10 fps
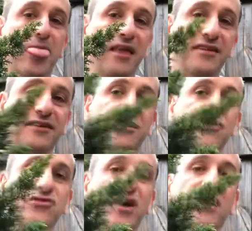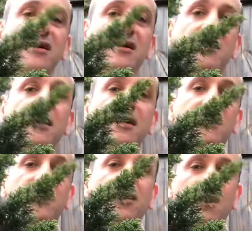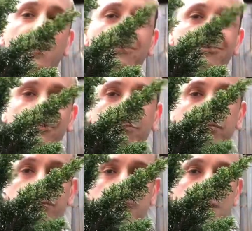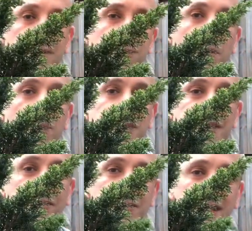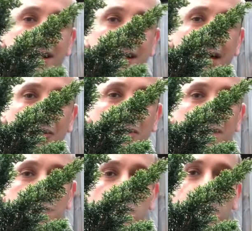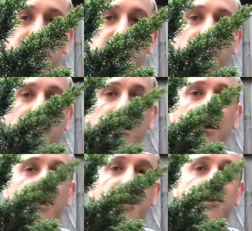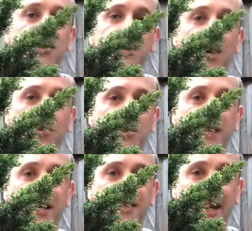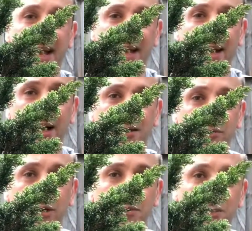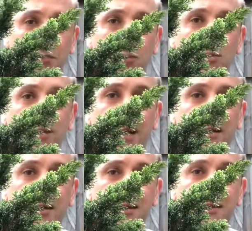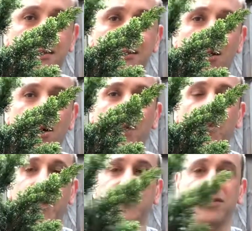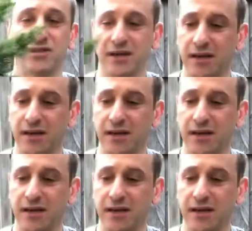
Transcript: You can see it's straight. You know, I'm probably definitely going to get rid of this branch, but I'm using it as an anchor now at the moment to pull down this higher branch.